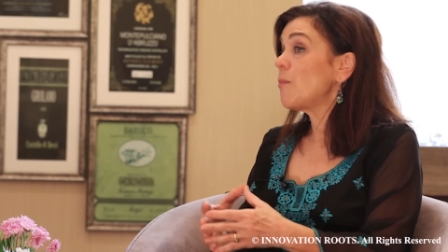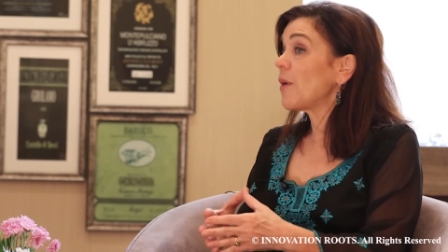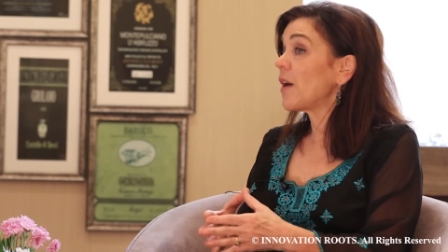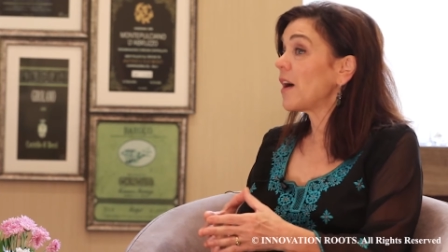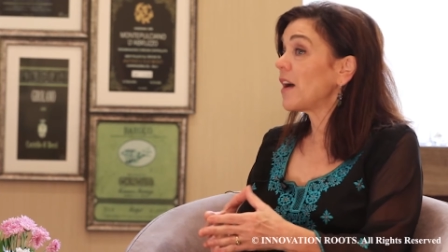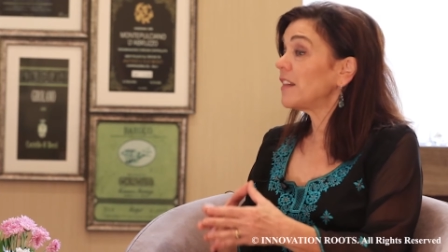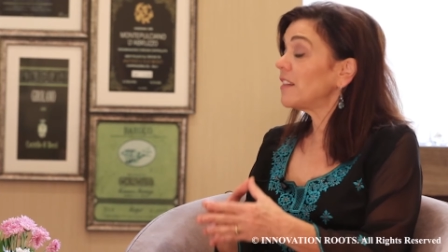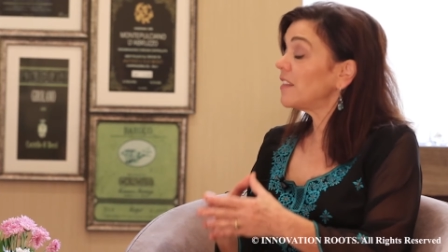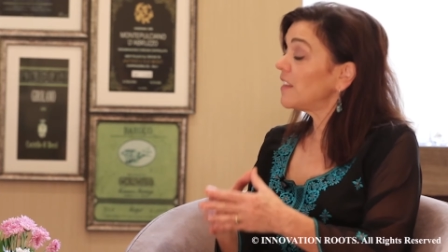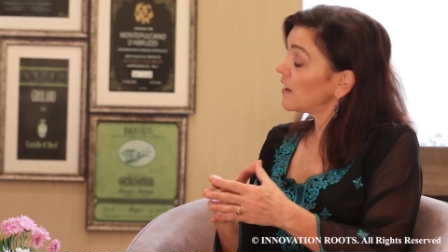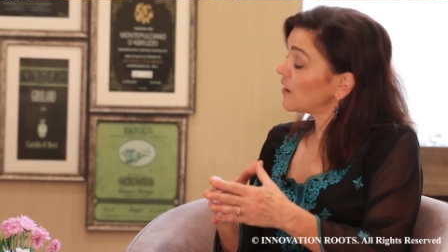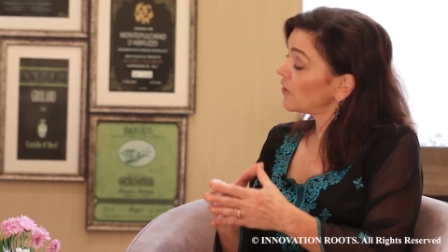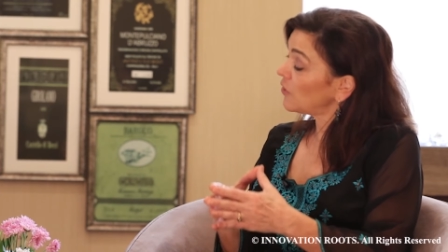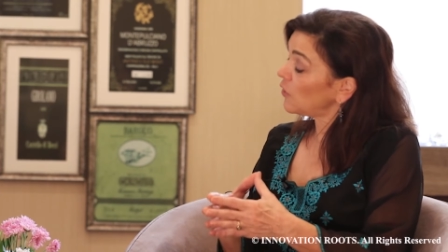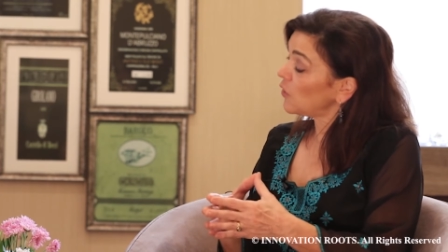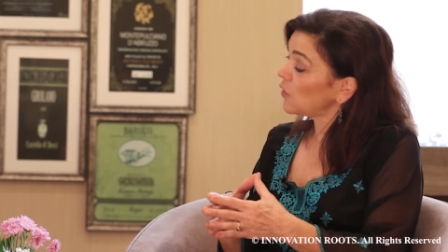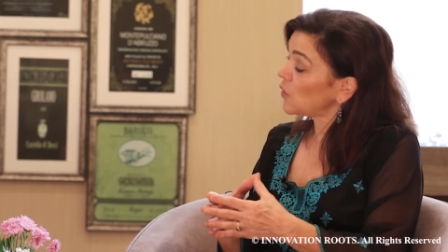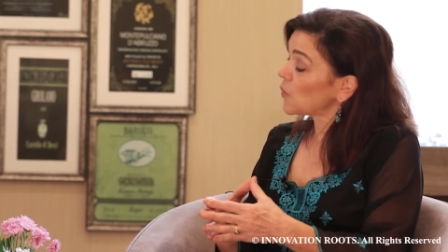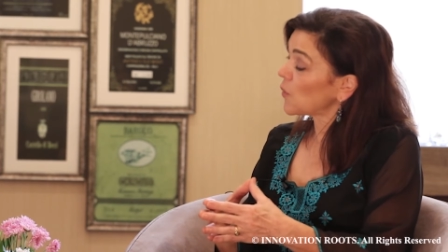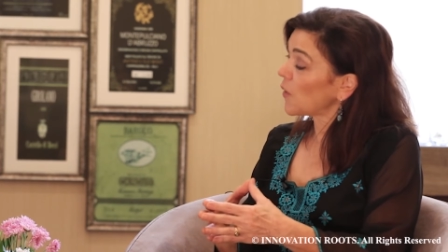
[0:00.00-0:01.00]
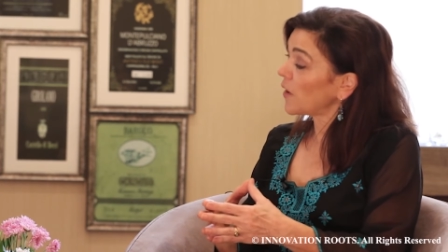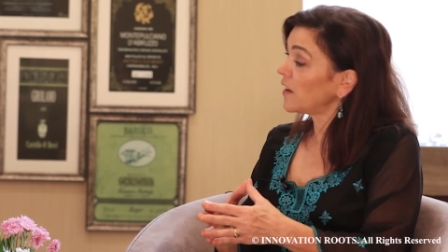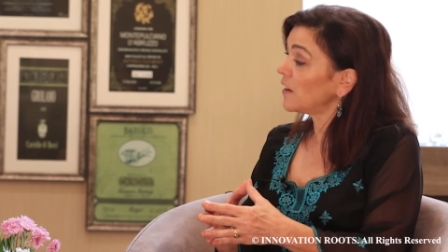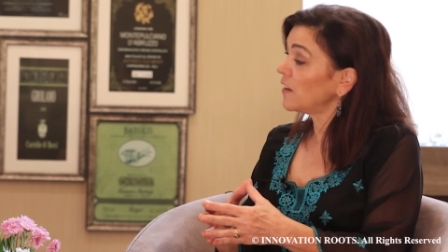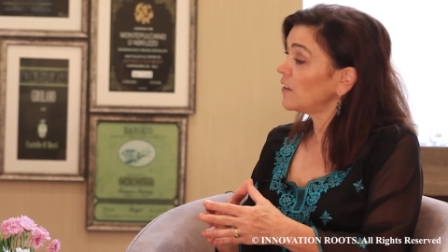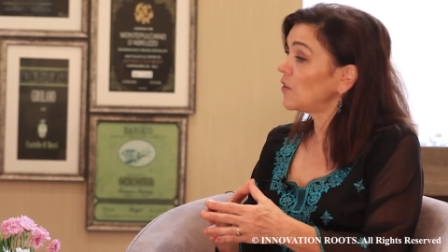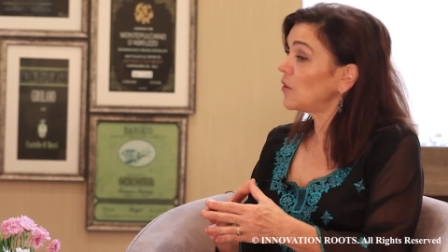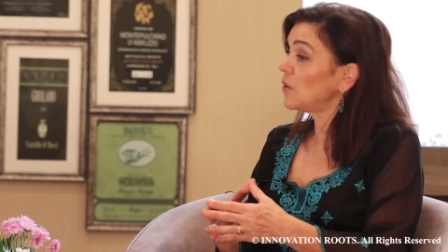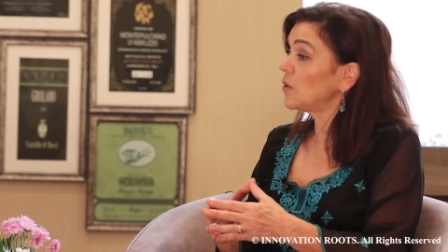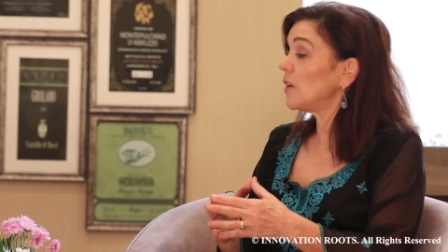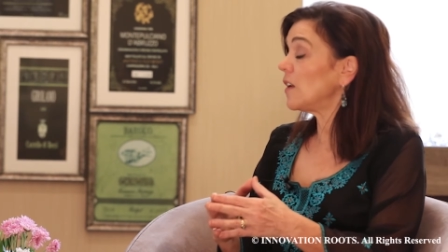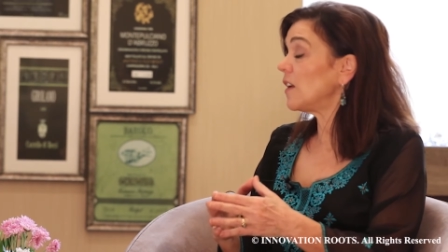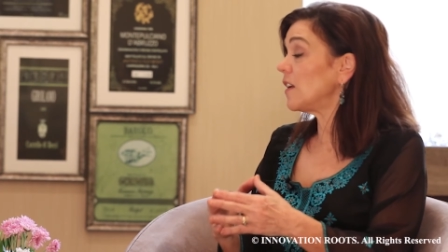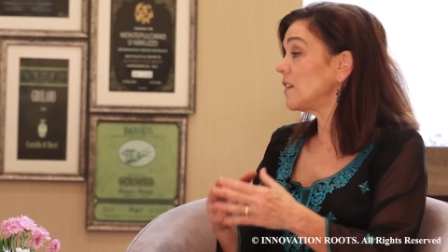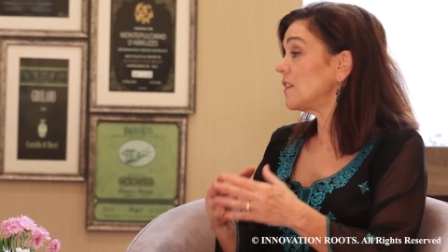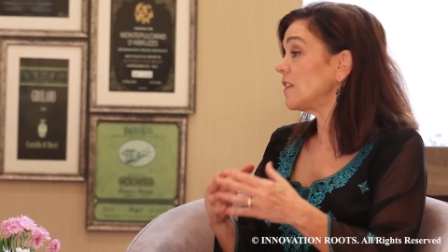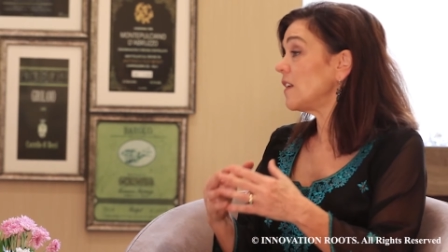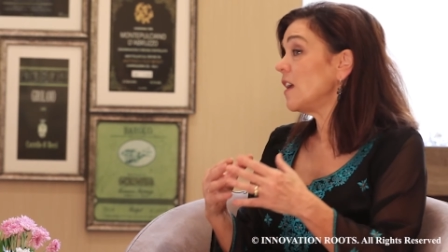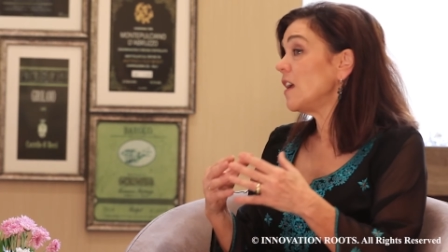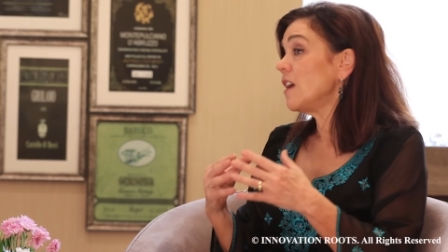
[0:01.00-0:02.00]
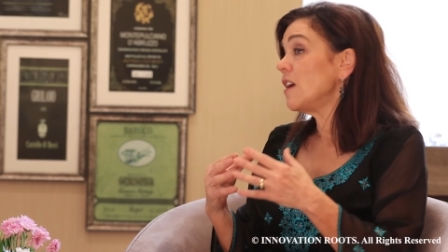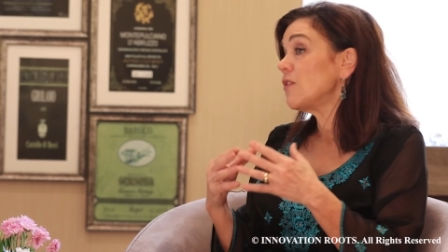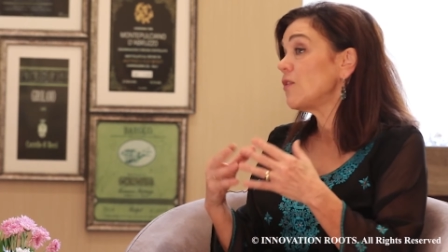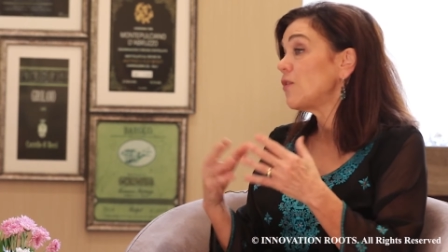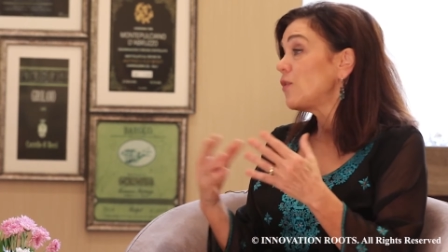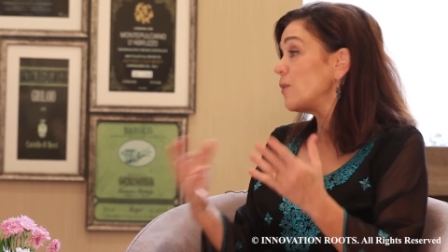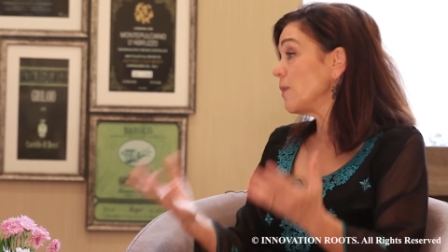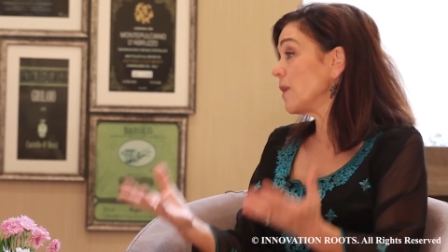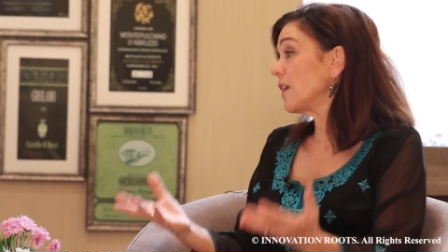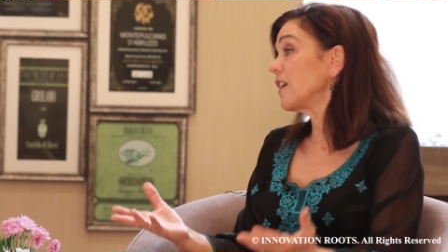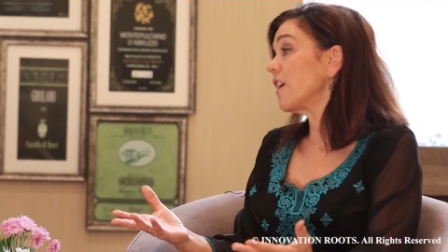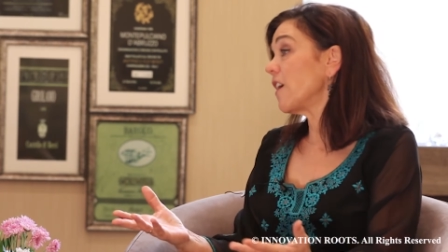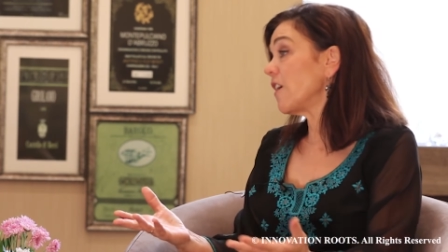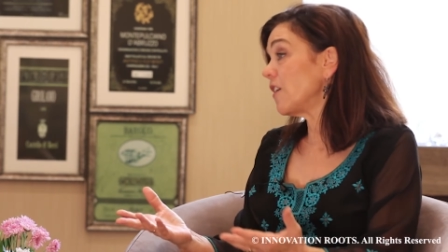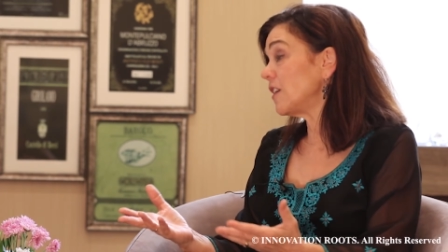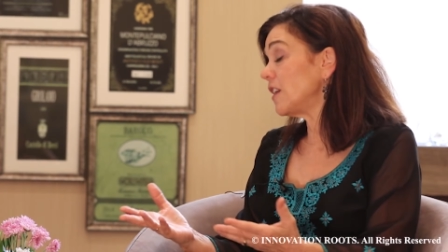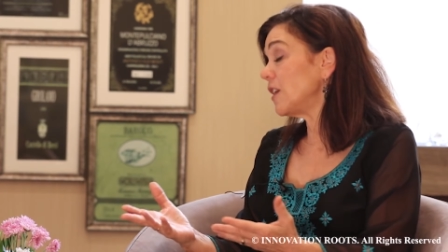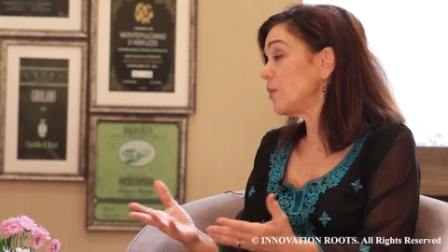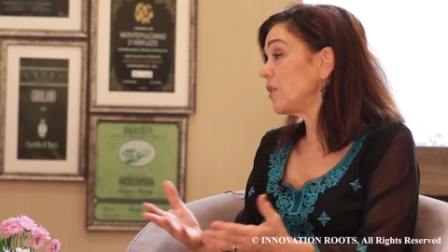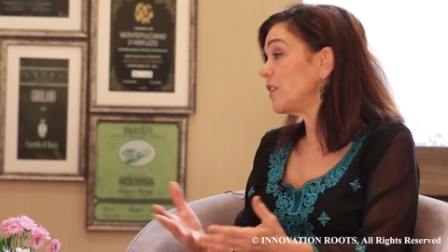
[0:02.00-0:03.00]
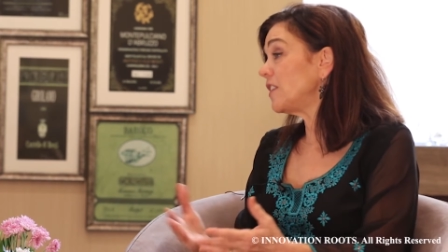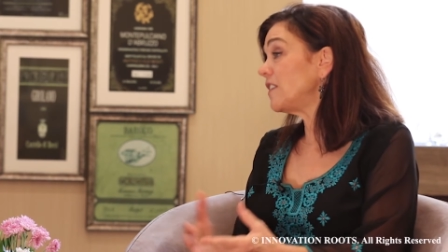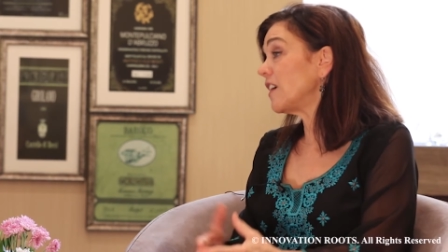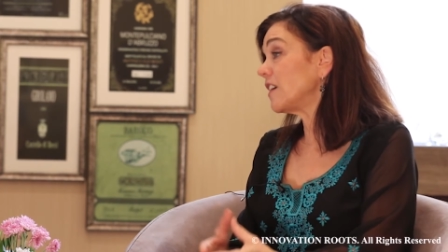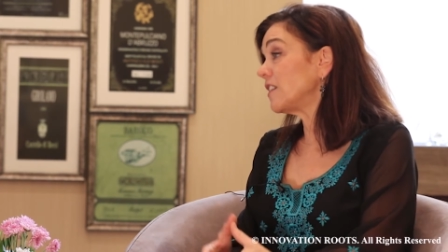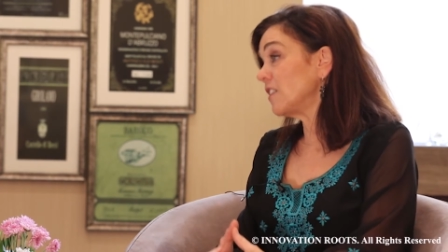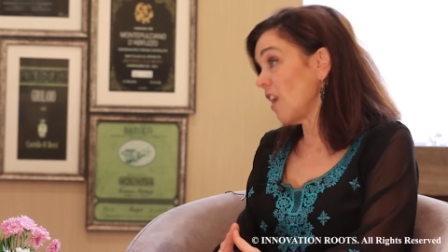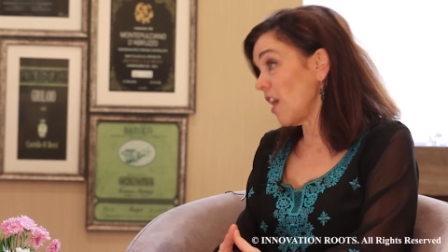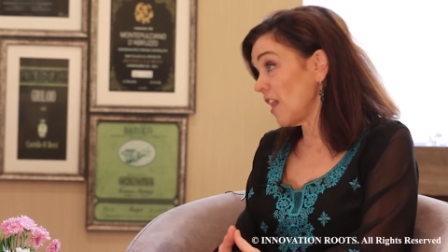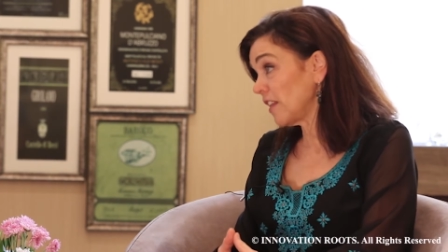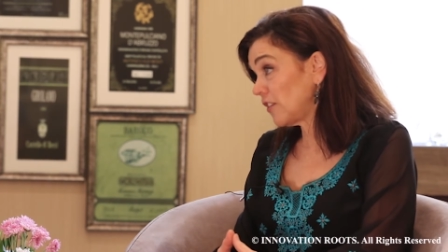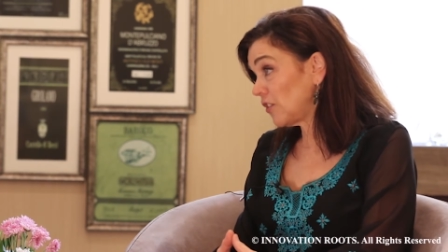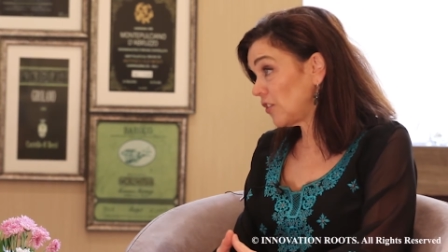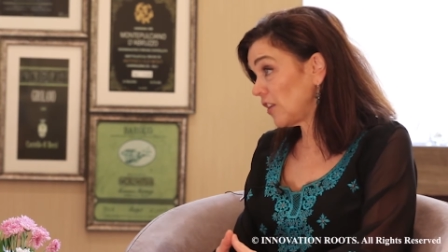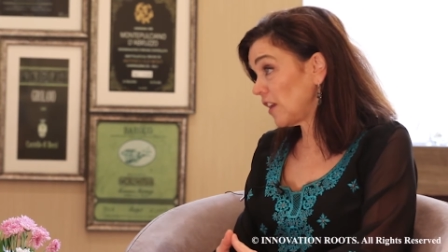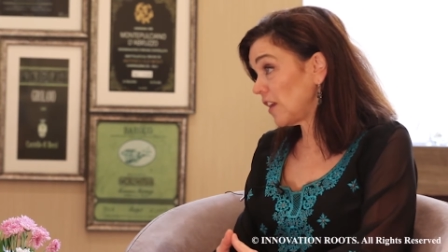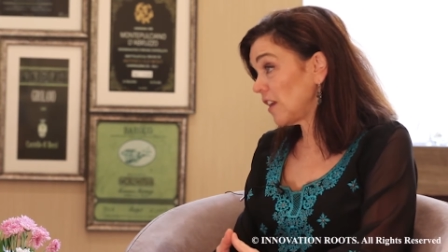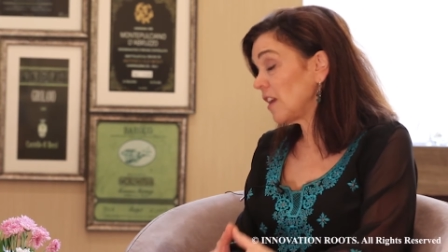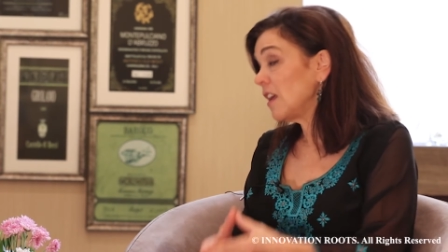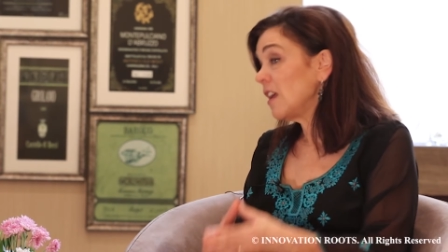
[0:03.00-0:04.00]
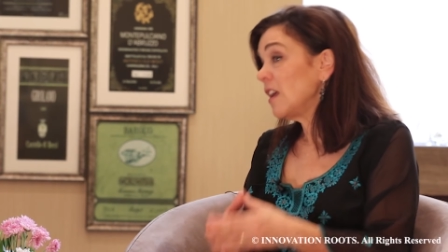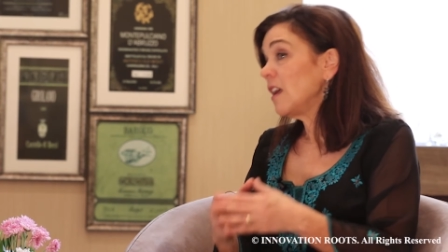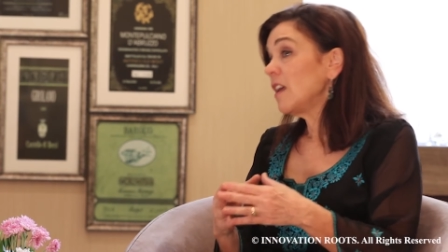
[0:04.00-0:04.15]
but the issue you run into is familiarity with technology.